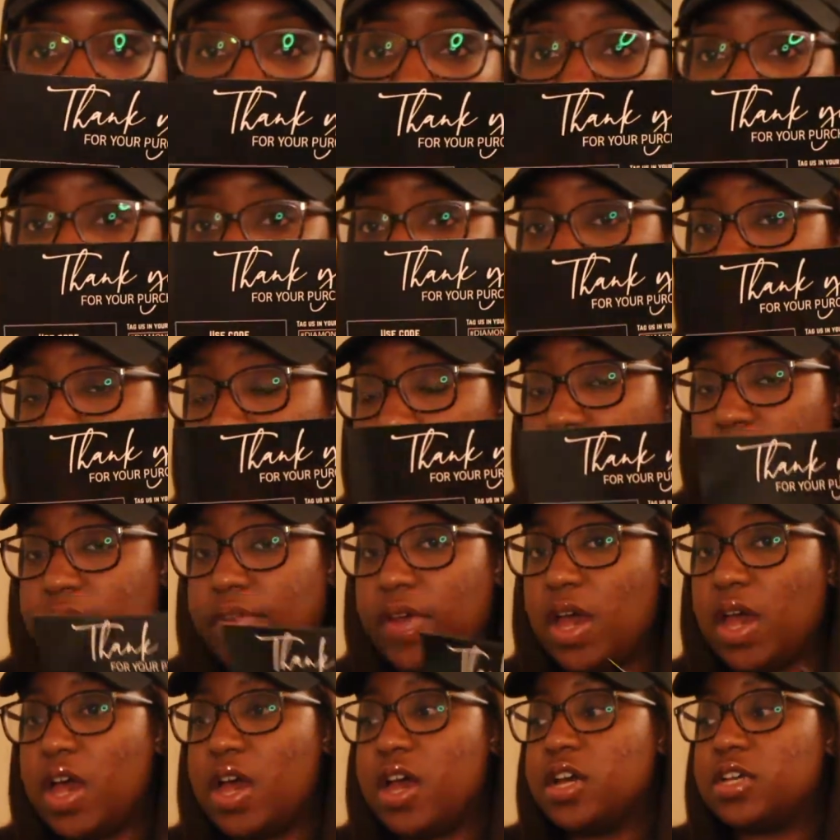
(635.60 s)
more stuff.
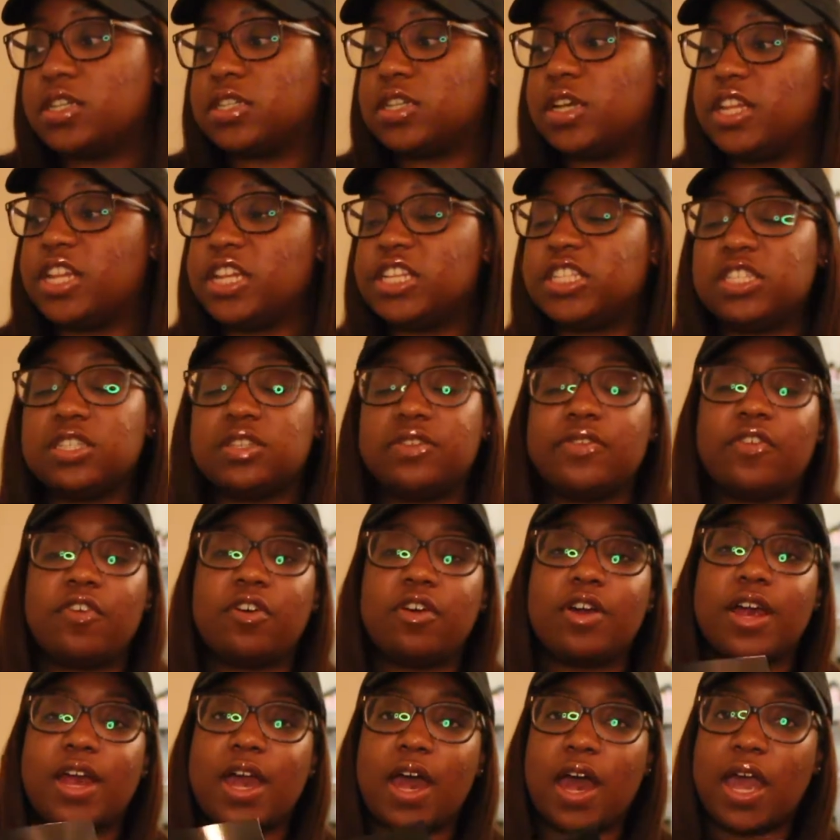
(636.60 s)
So this is
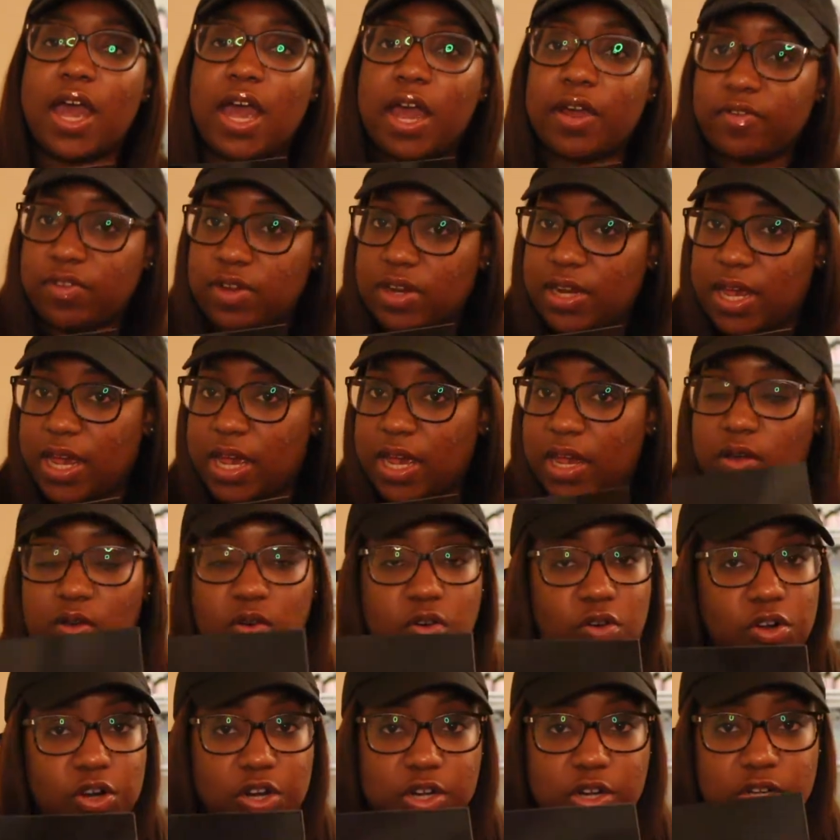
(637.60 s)
for everyday
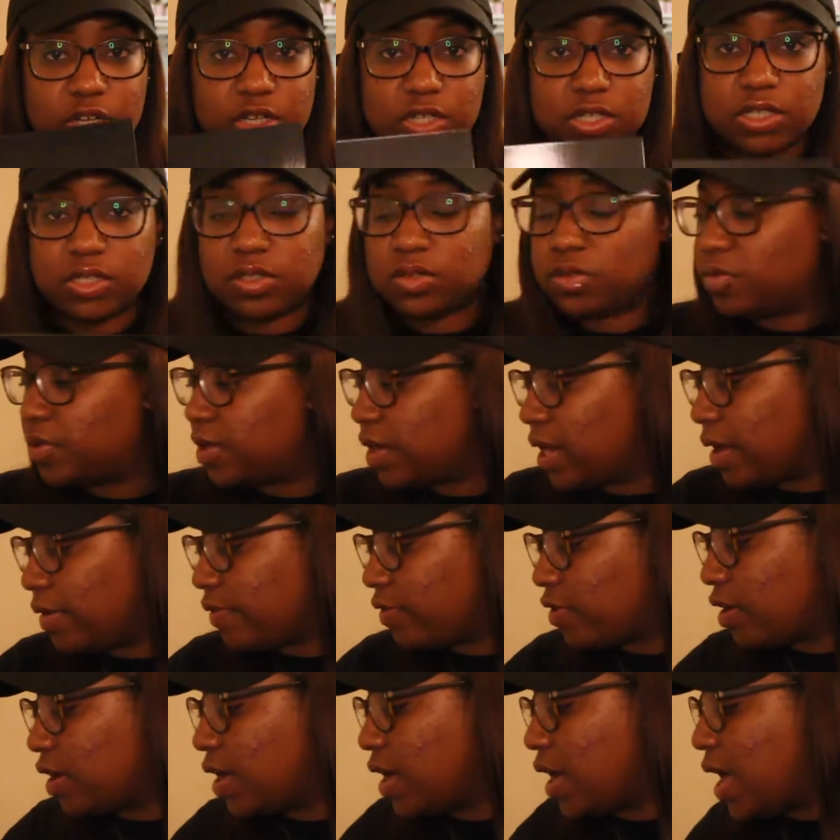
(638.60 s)
orders or
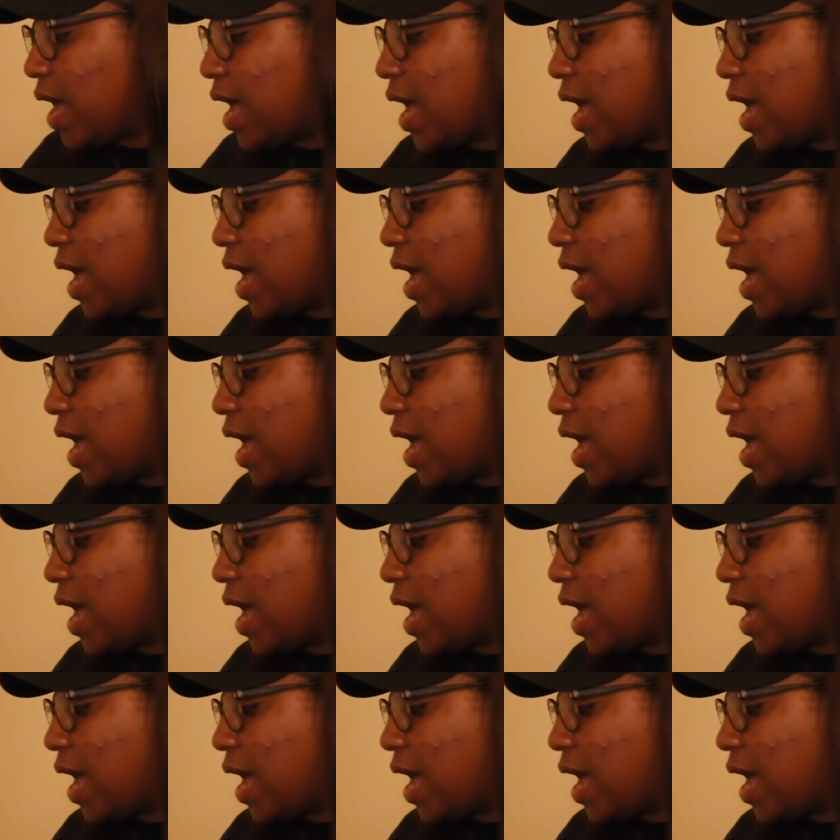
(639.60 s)
whatever